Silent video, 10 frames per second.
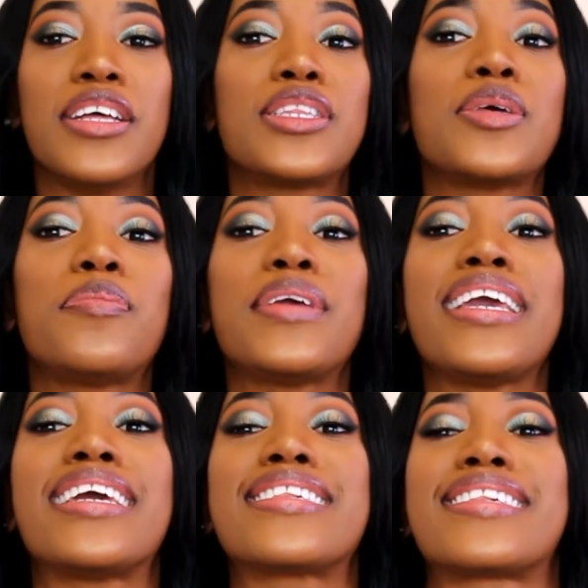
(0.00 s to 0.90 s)

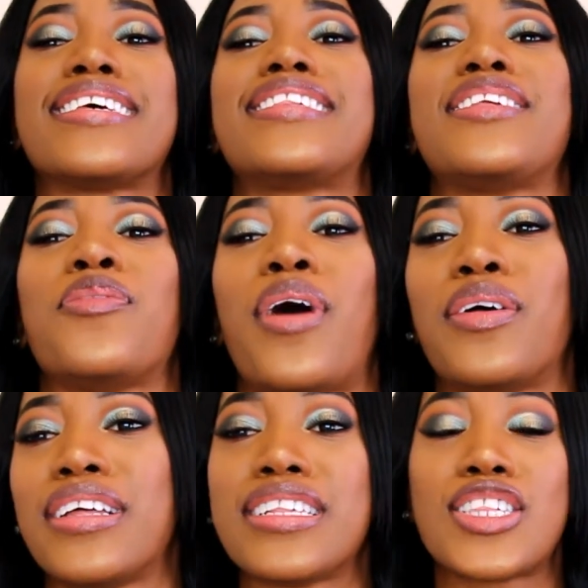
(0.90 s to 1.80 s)

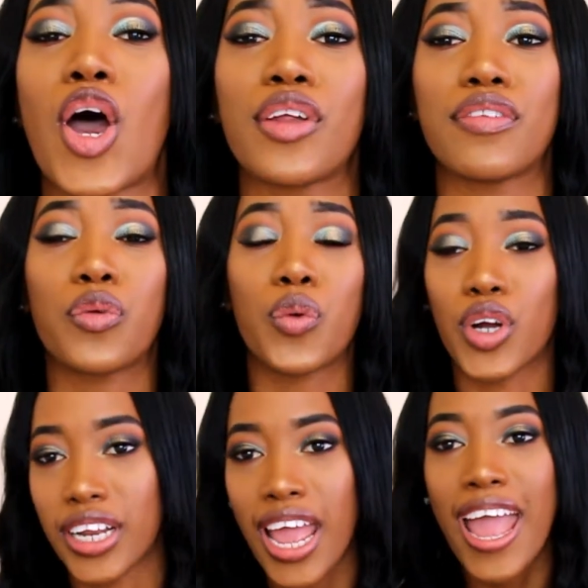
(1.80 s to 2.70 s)
Wow, that's not even a
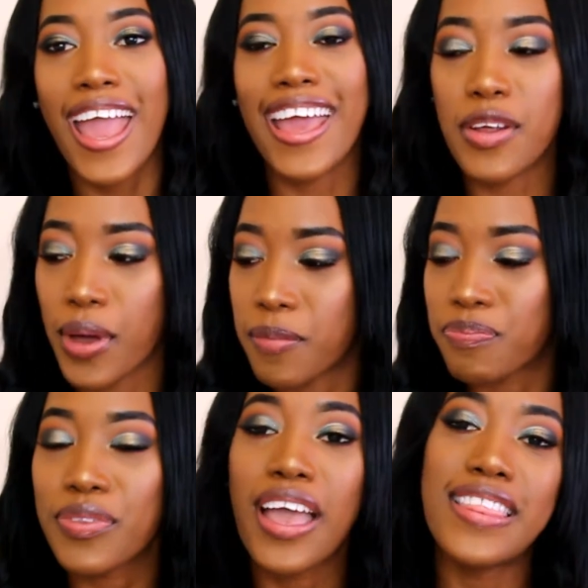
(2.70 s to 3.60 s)
word. Anyway,
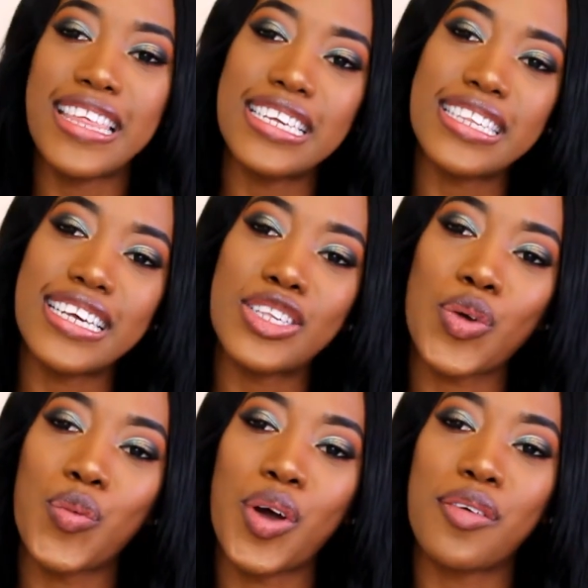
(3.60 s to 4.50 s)
this
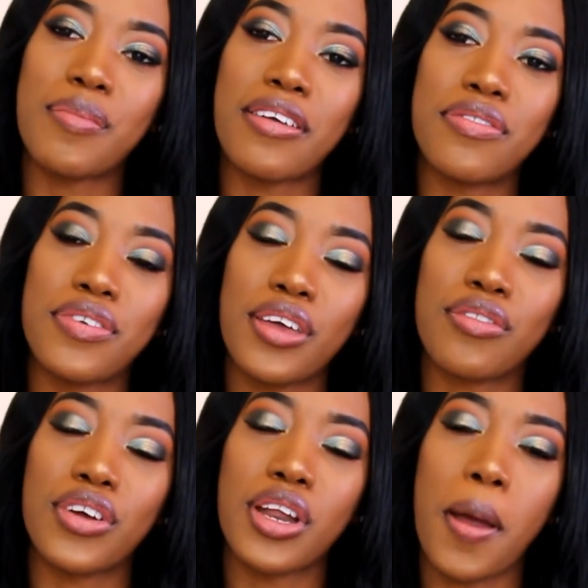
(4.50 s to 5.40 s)
is one of my
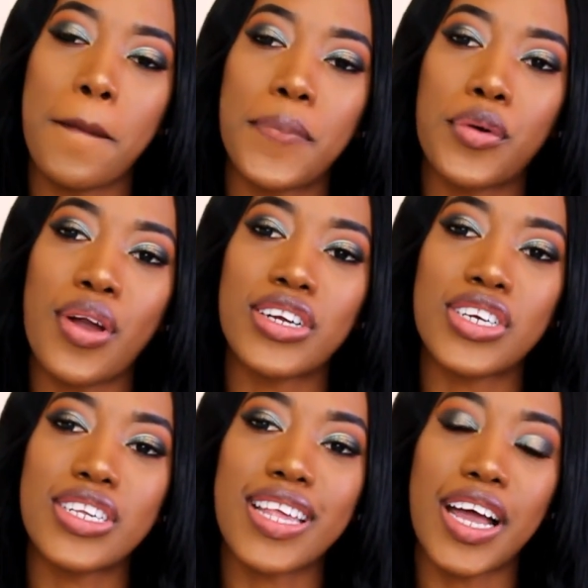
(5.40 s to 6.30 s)
favorite
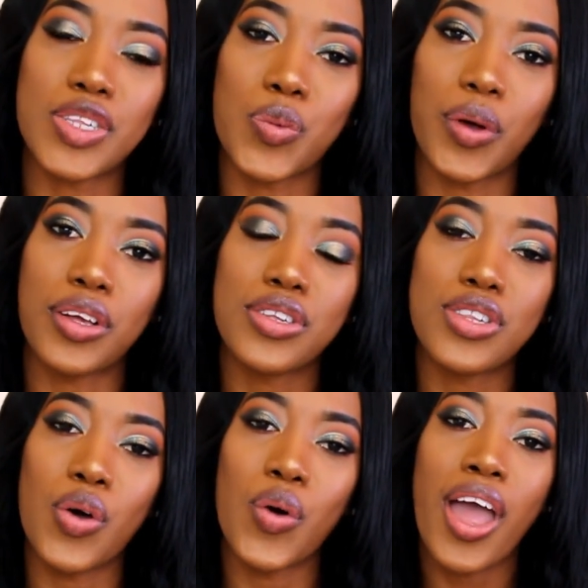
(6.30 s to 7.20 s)
brushes as well.
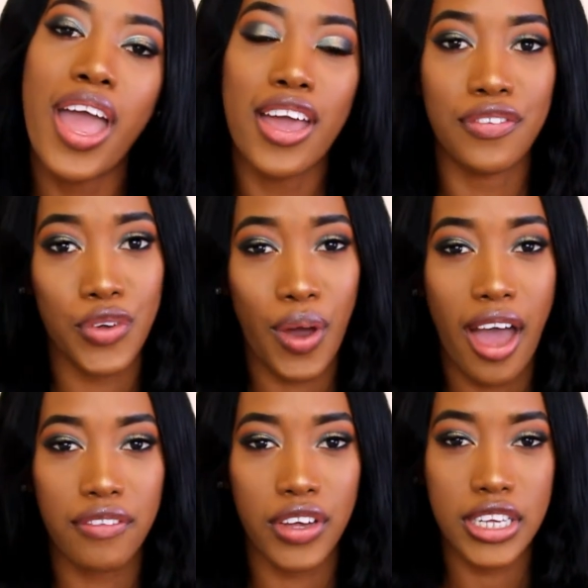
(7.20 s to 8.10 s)
So if you
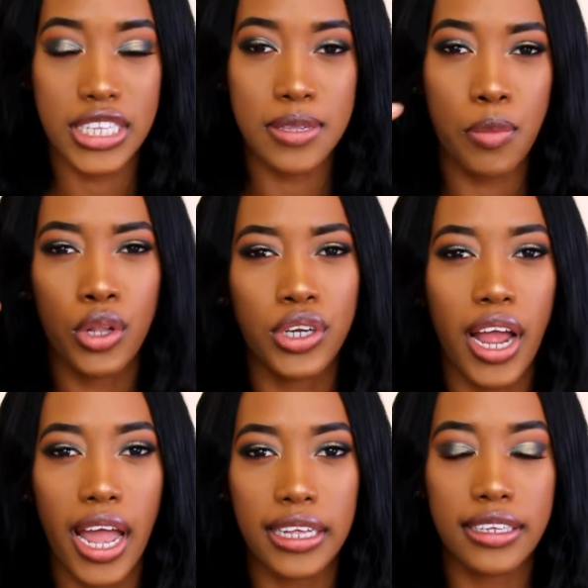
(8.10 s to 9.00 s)
have a smaller
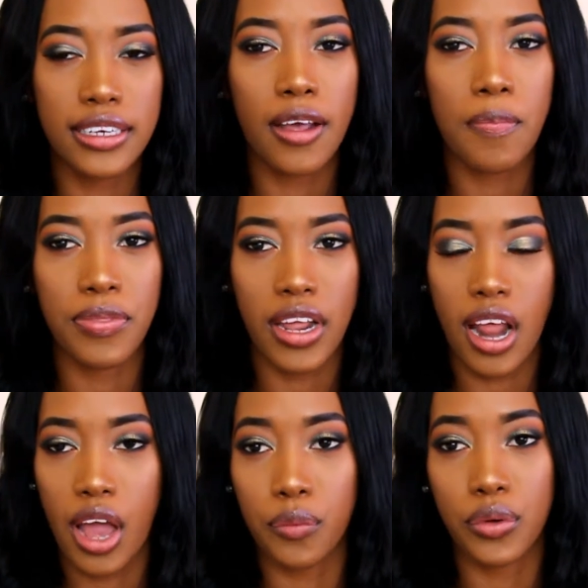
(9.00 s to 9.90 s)
eyelid,
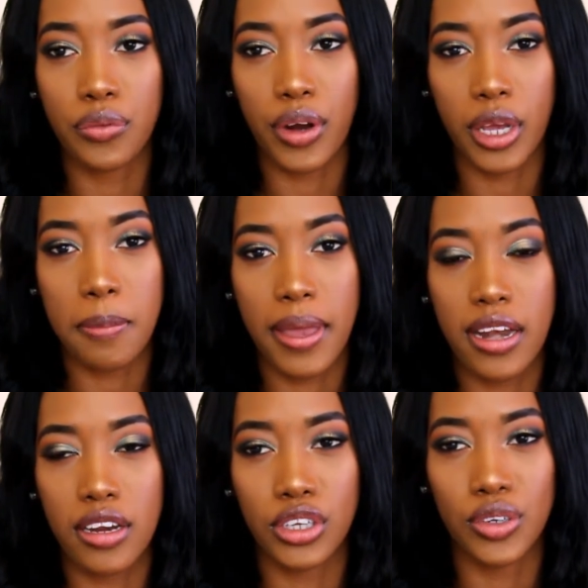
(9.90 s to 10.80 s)
then I would
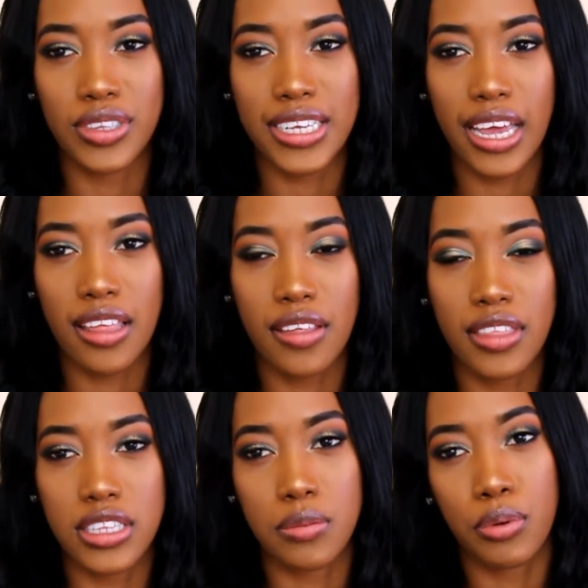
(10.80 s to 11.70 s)
recommend you to get
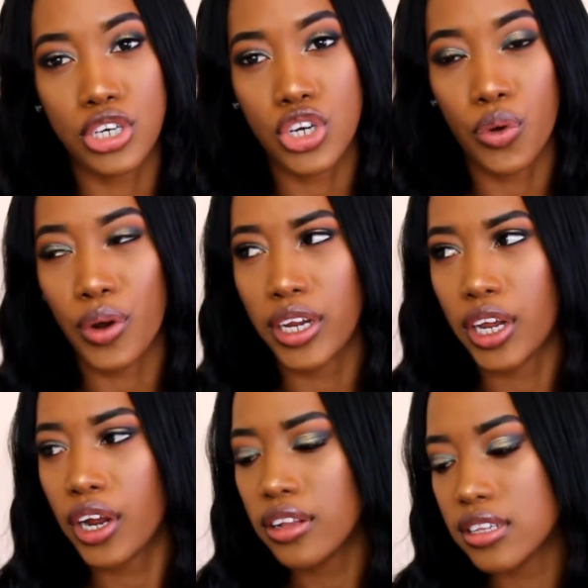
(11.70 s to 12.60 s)
this brush right
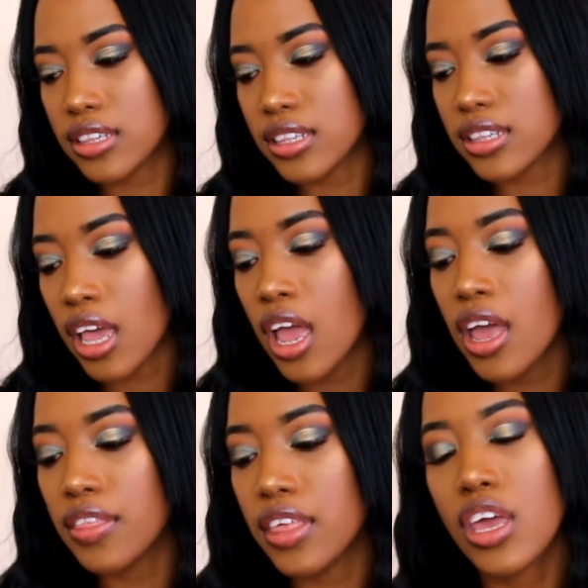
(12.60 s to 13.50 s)
here. This is
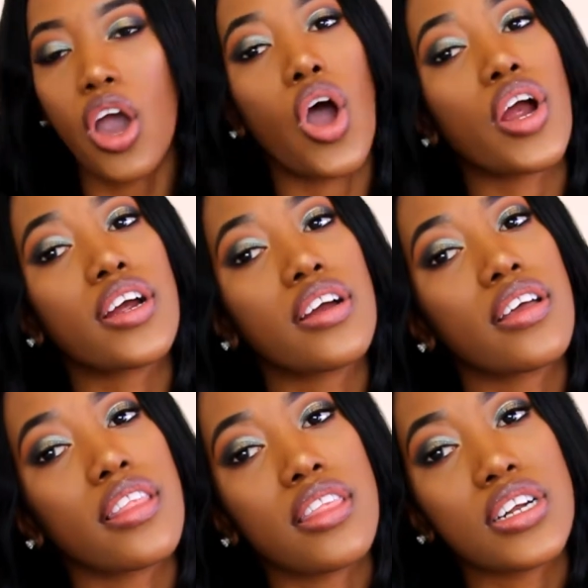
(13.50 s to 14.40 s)
the
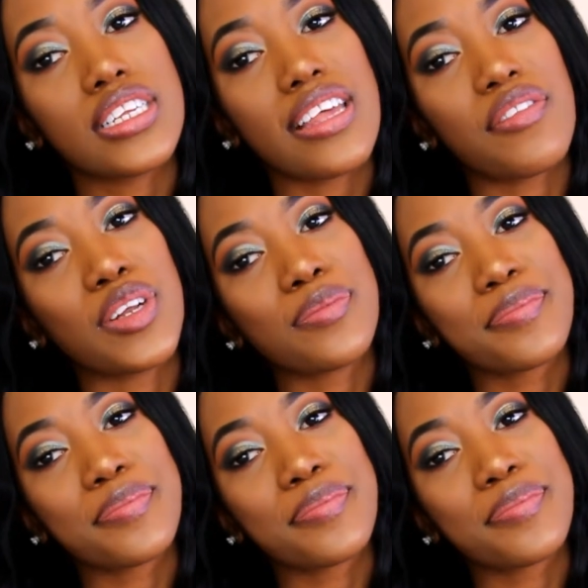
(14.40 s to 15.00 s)
R37.